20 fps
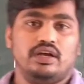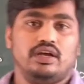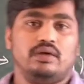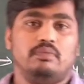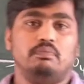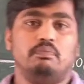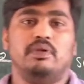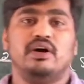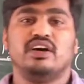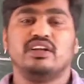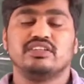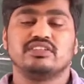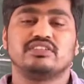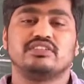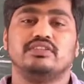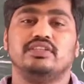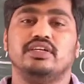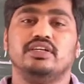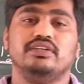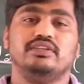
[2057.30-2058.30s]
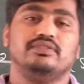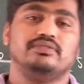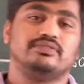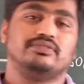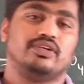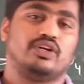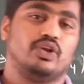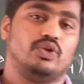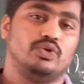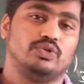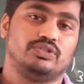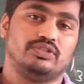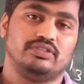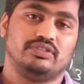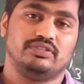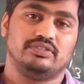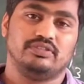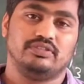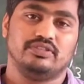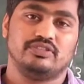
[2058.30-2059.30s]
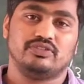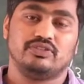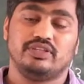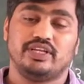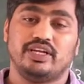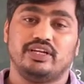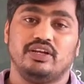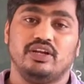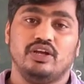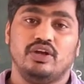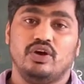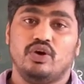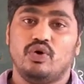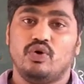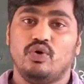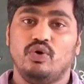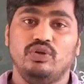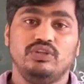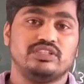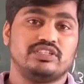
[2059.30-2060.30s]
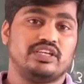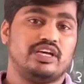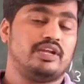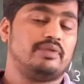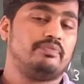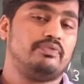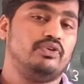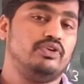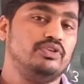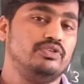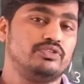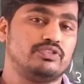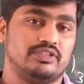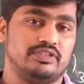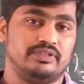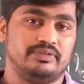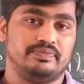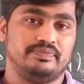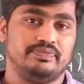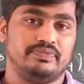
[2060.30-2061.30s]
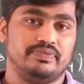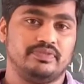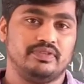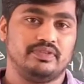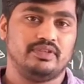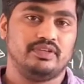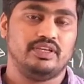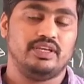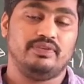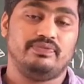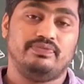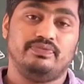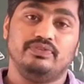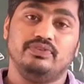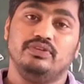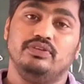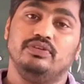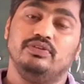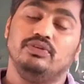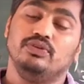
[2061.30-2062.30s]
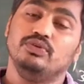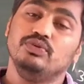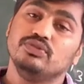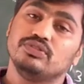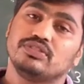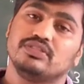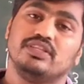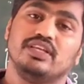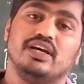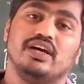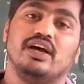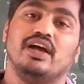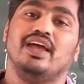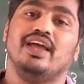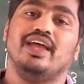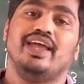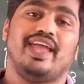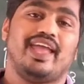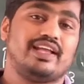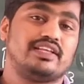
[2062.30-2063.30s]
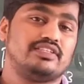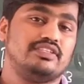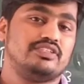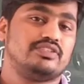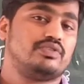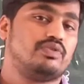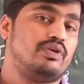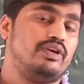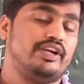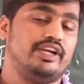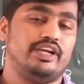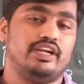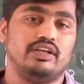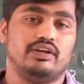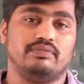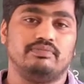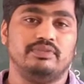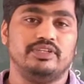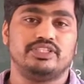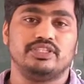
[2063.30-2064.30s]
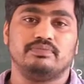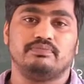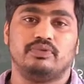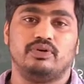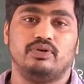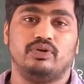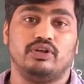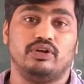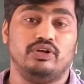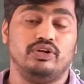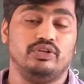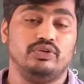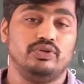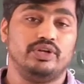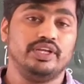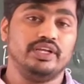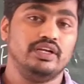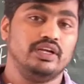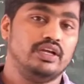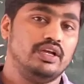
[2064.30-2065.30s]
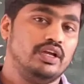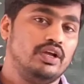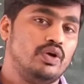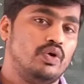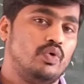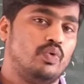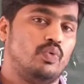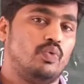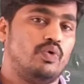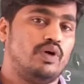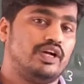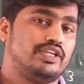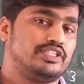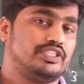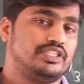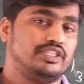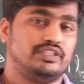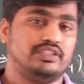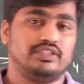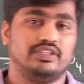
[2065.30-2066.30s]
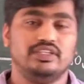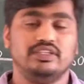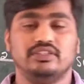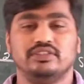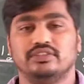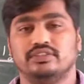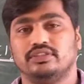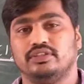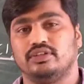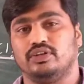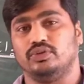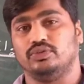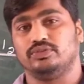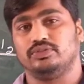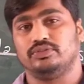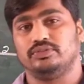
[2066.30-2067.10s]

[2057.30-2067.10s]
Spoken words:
burns the cloth so that holes are produced if we use the excess quantity of bleaching powder during washing the cloth.